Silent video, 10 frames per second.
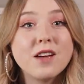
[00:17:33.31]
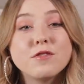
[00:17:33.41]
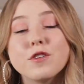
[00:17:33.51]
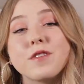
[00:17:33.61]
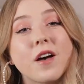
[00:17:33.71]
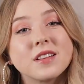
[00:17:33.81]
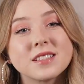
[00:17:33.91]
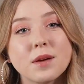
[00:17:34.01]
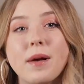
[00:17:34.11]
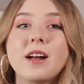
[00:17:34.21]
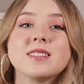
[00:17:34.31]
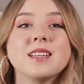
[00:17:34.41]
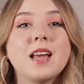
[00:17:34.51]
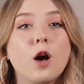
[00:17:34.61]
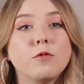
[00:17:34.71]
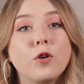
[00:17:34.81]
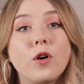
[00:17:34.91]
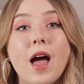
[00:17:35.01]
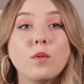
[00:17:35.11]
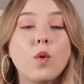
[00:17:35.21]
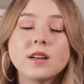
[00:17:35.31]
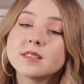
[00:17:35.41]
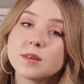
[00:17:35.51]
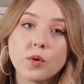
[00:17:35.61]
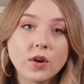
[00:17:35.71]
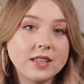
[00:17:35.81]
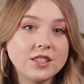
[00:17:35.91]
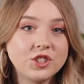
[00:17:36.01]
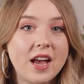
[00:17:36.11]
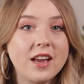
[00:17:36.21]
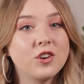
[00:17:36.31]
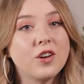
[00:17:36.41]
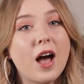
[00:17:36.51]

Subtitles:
If you found this comparison helpful and want to support this channel,